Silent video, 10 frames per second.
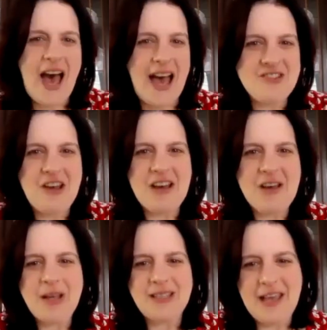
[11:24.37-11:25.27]
I talk
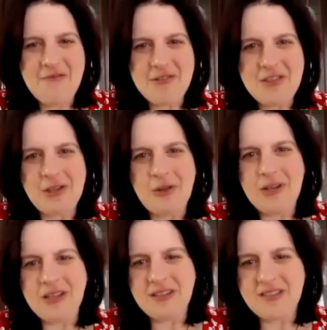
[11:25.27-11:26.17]
about life with a
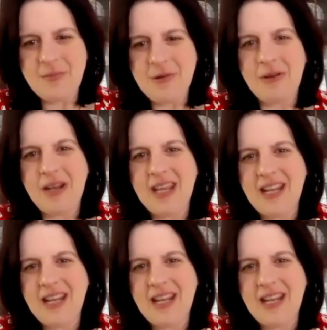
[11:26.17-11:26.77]
learning disability,